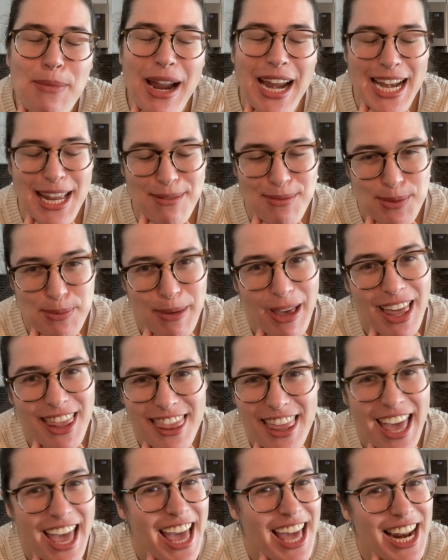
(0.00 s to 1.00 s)
name's Beth,
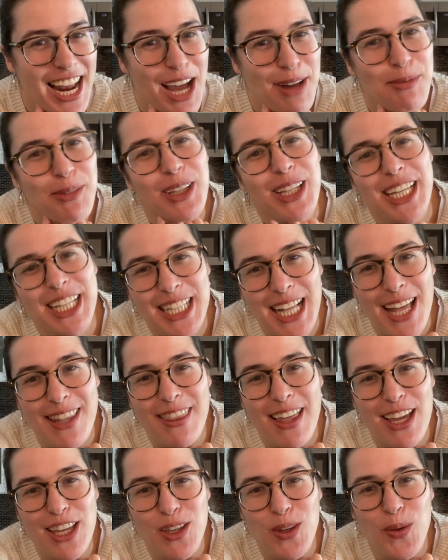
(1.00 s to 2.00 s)
and I'm really glad
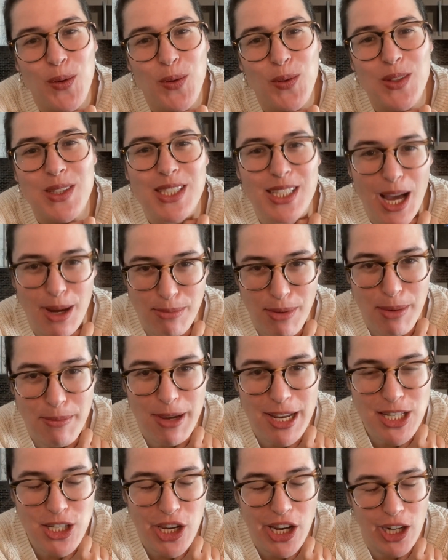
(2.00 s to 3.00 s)
that you stopped by my
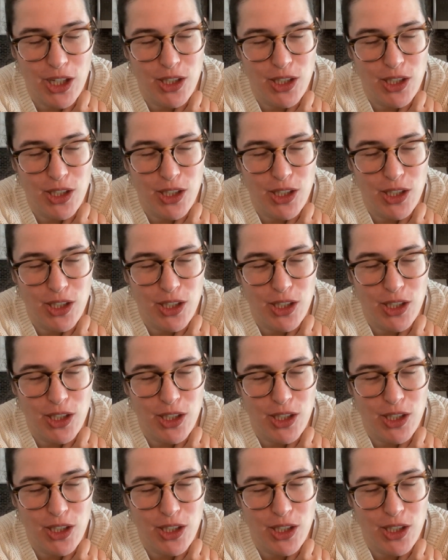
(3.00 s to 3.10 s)
channel